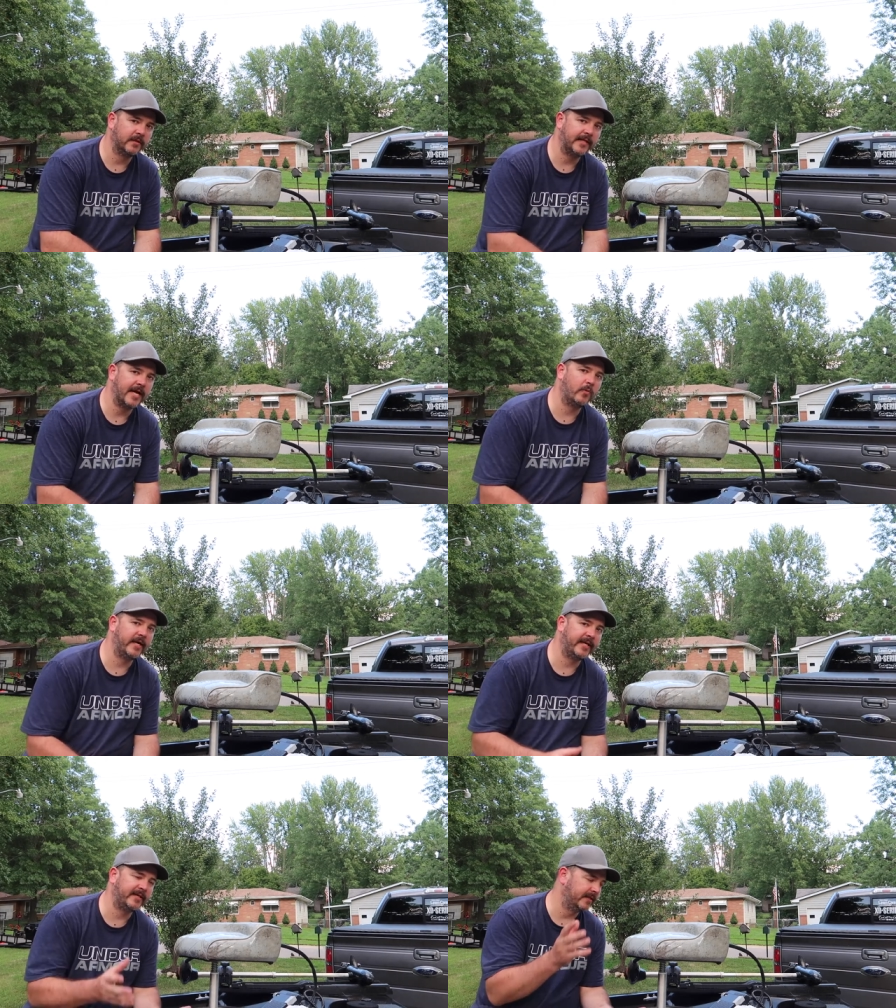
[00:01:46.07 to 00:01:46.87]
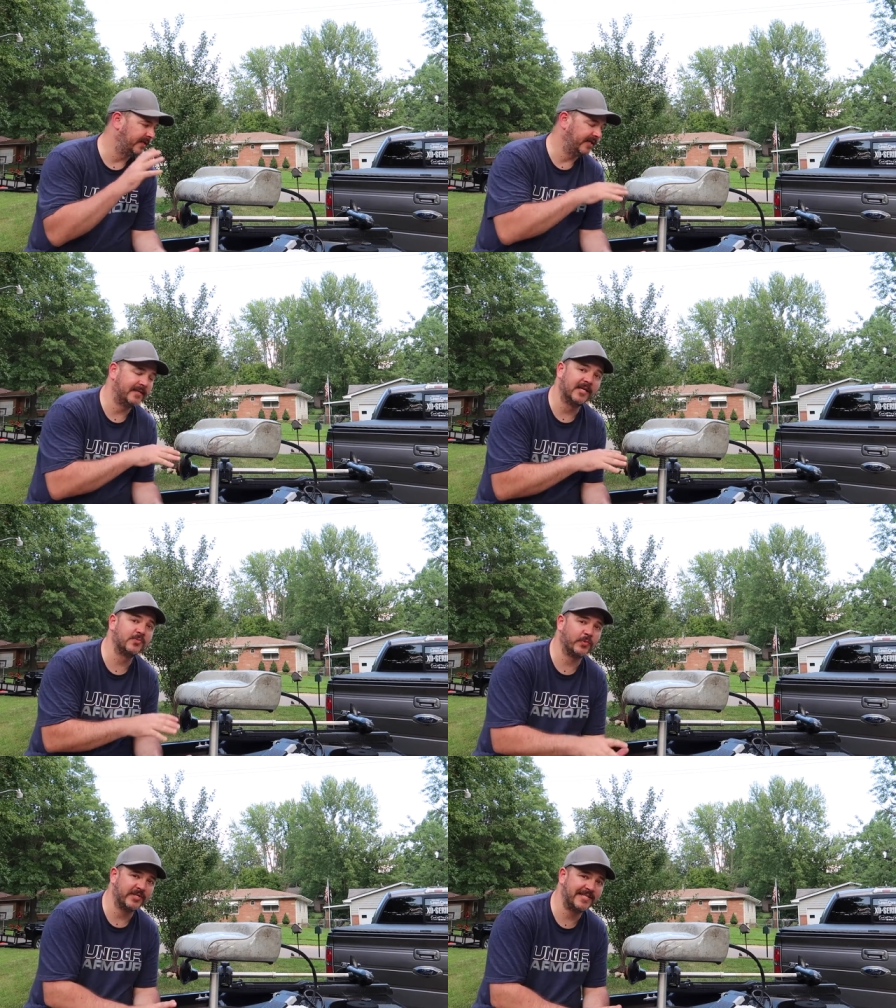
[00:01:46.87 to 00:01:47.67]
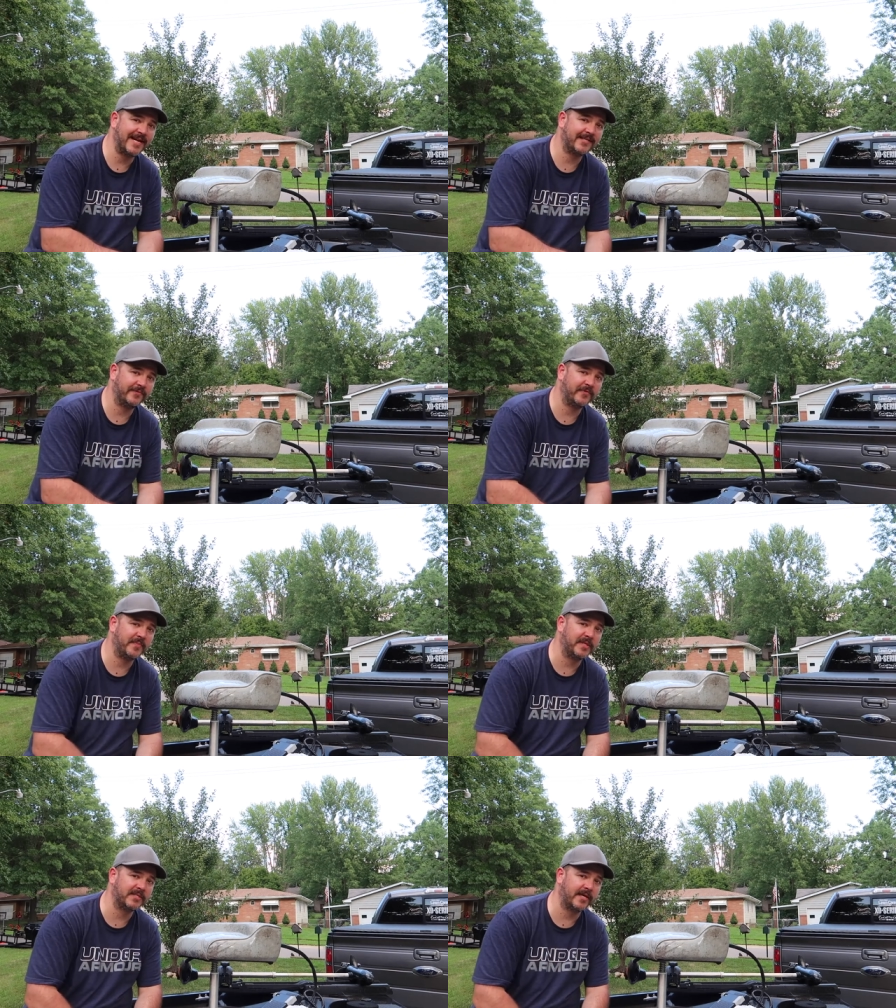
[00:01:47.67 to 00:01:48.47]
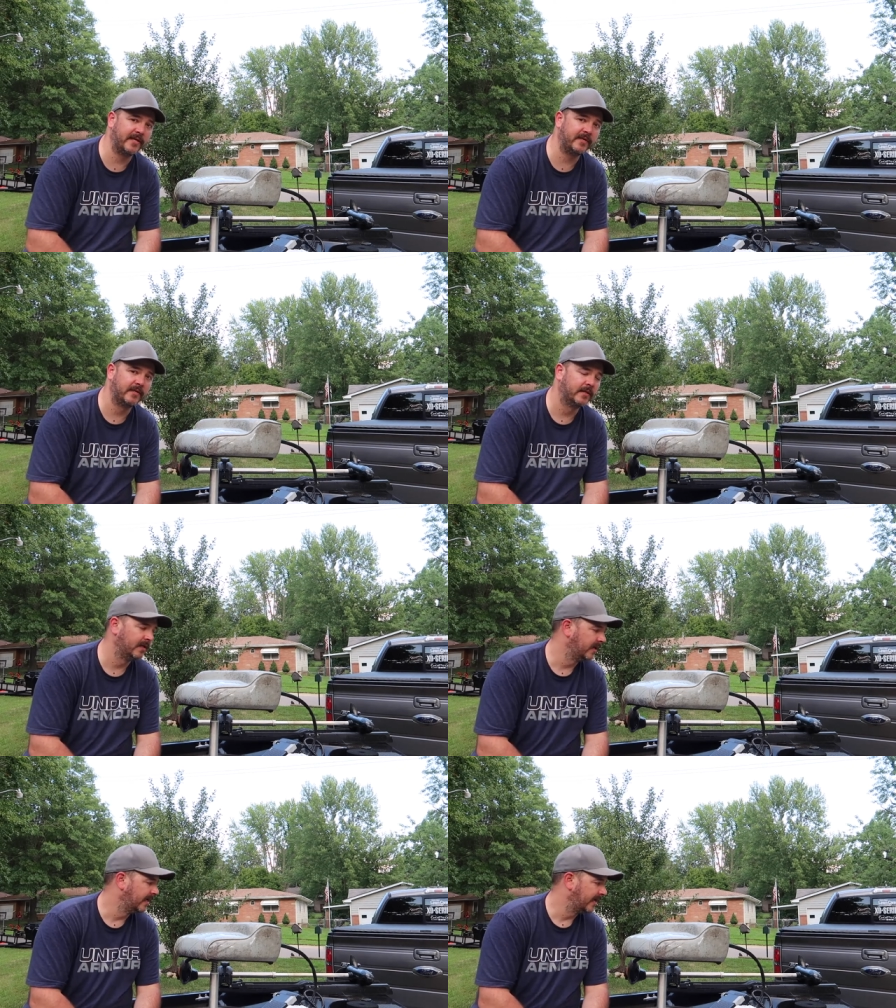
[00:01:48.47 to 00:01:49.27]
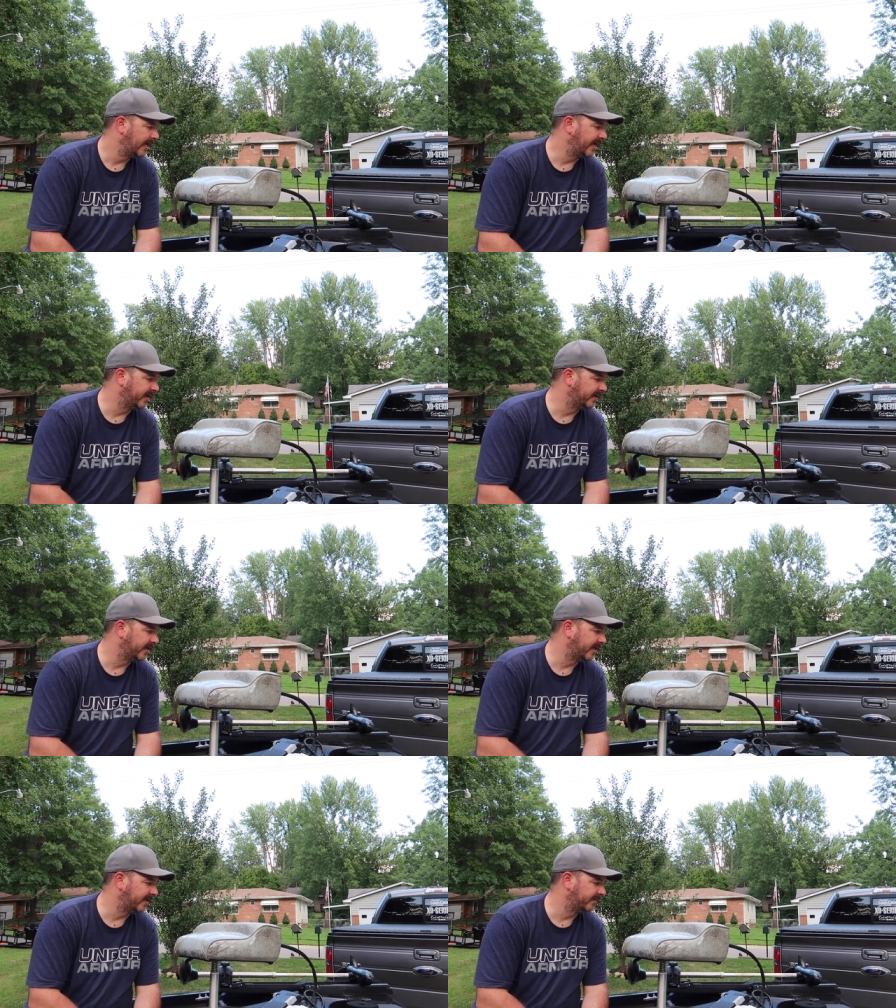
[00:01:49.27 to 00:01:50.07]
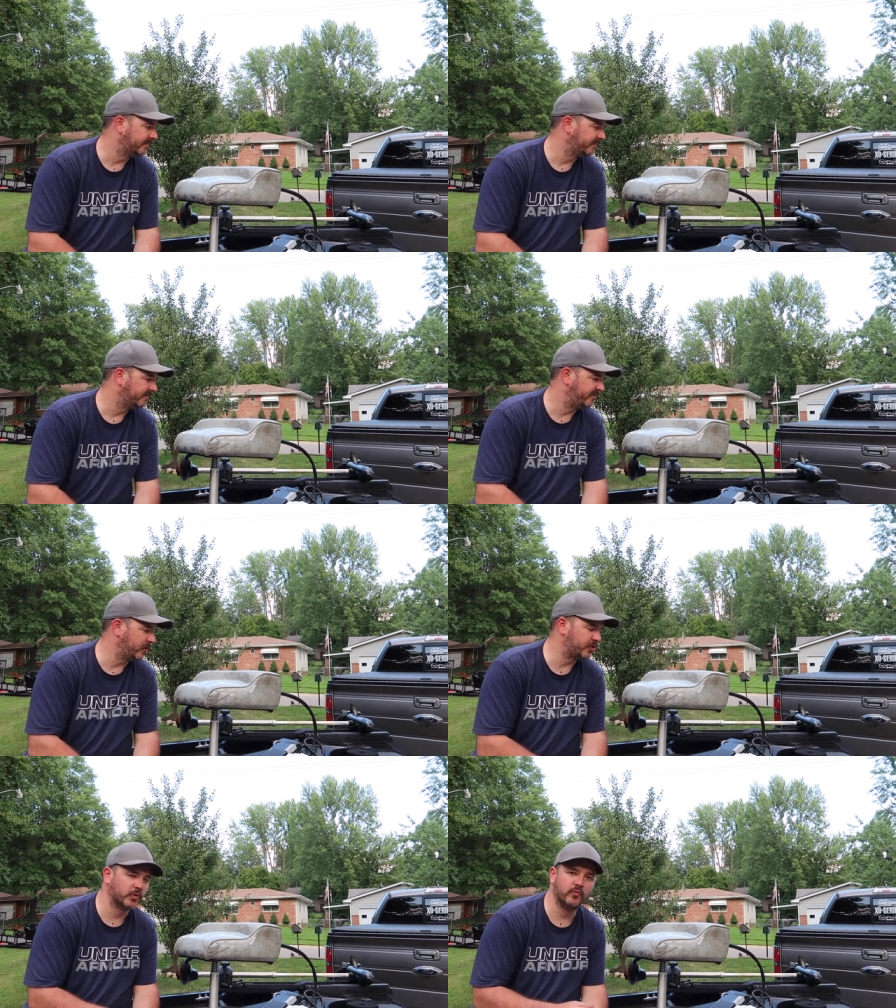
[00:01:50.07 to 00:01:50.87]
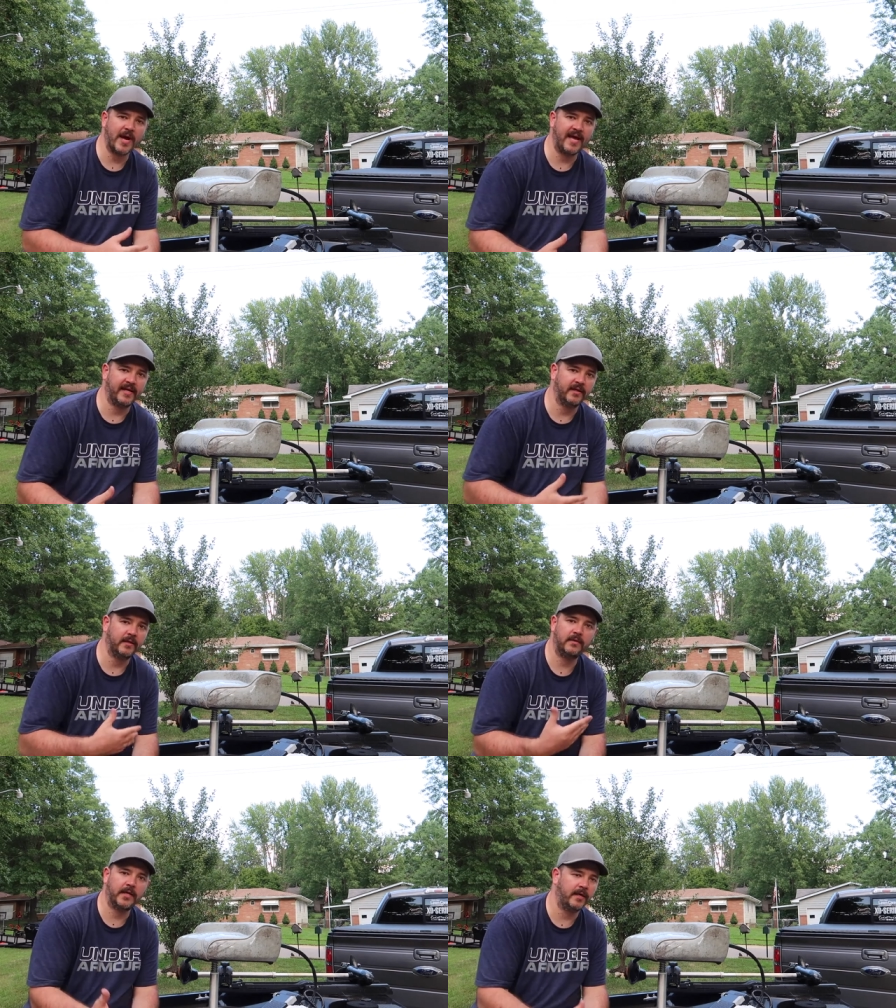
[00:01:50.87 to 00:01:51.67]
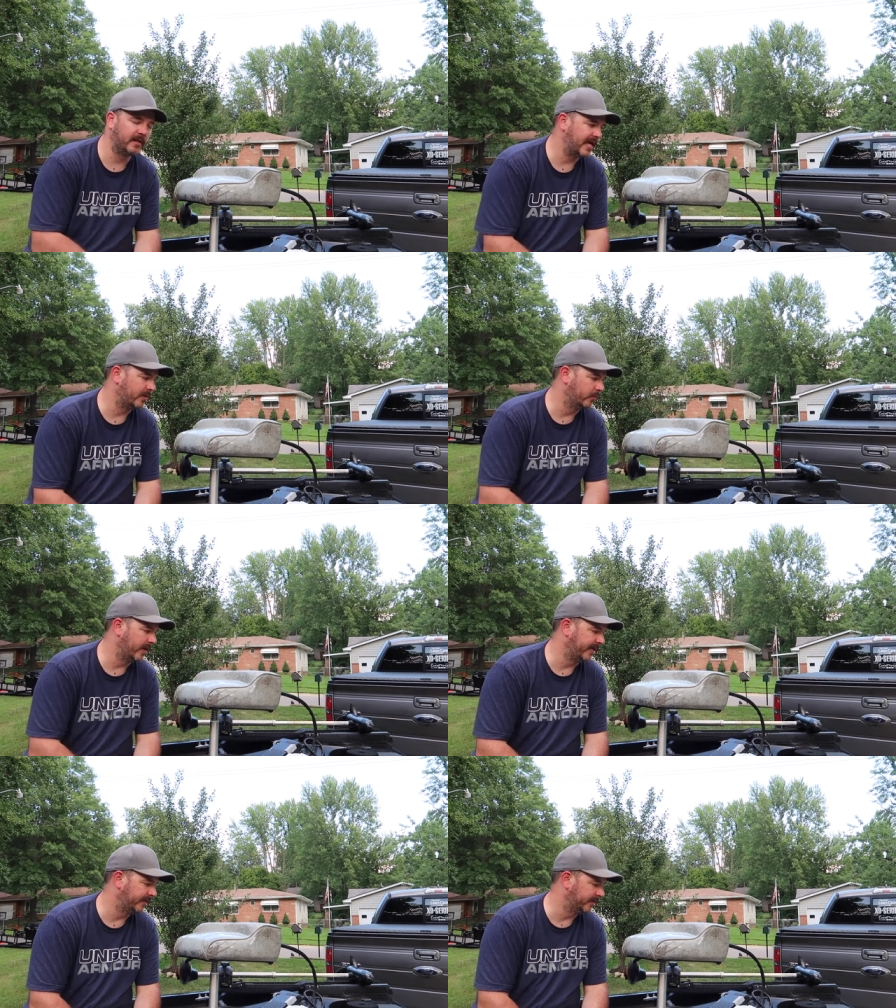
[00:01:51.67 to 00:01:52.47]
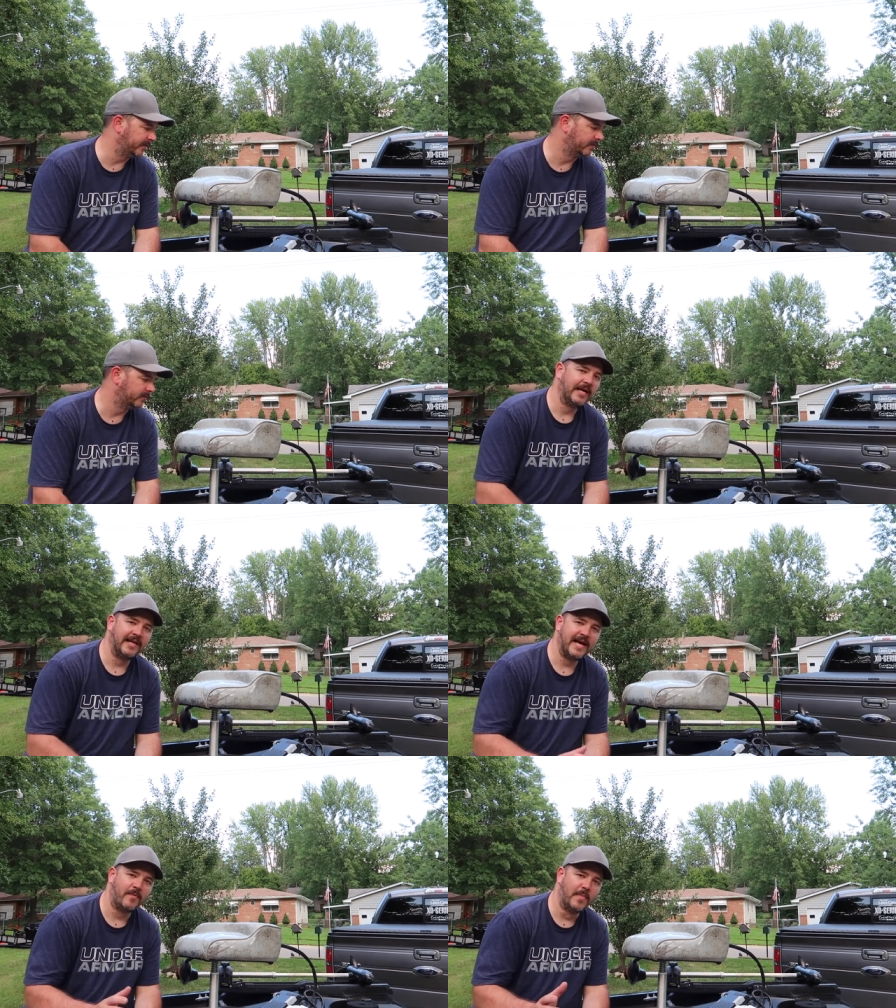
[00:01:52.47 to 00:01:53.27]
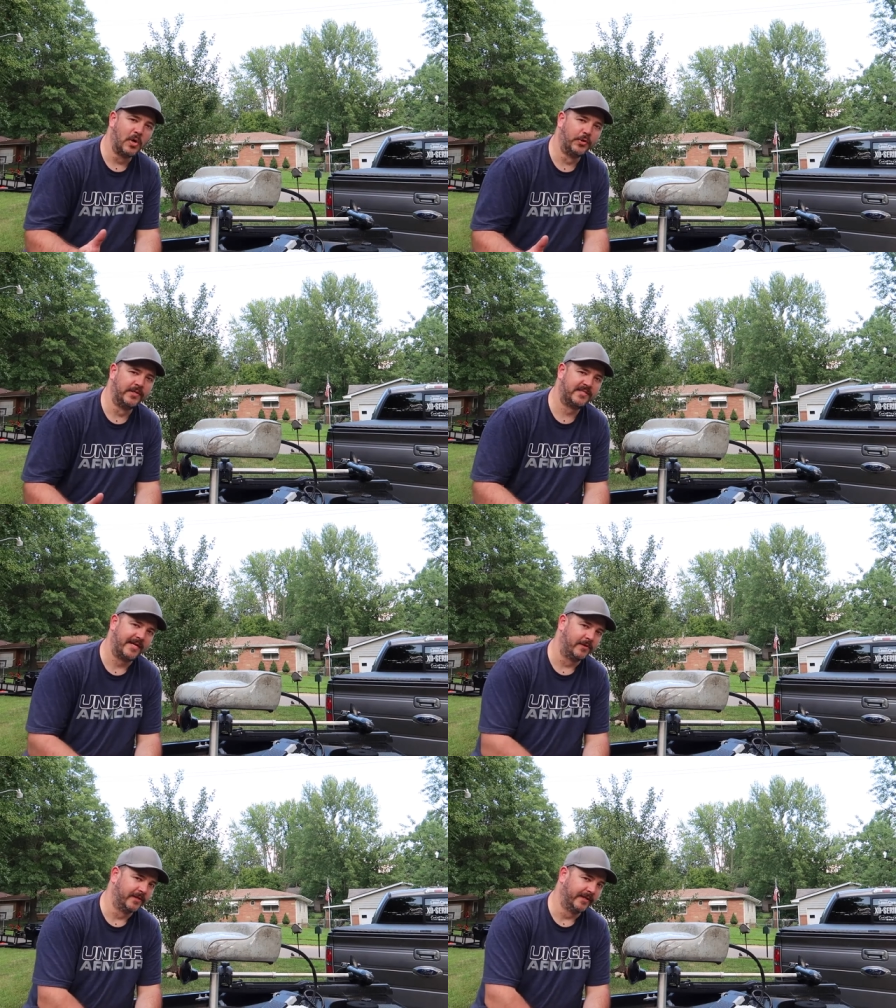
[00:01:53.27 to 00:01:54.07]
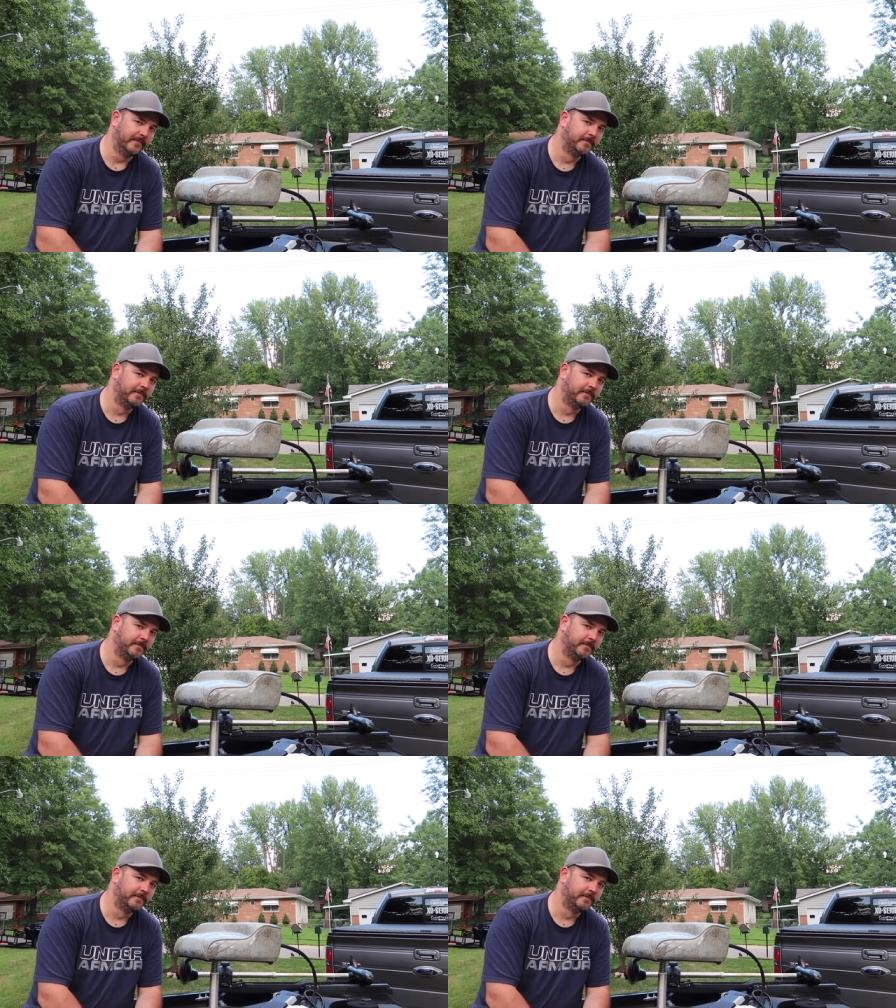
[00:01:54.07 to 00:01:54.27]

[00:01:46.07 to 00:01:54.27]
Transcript: That way it does protect it from the sun and uh, future rain. It doesn't allow the rain to allow mold to settle in.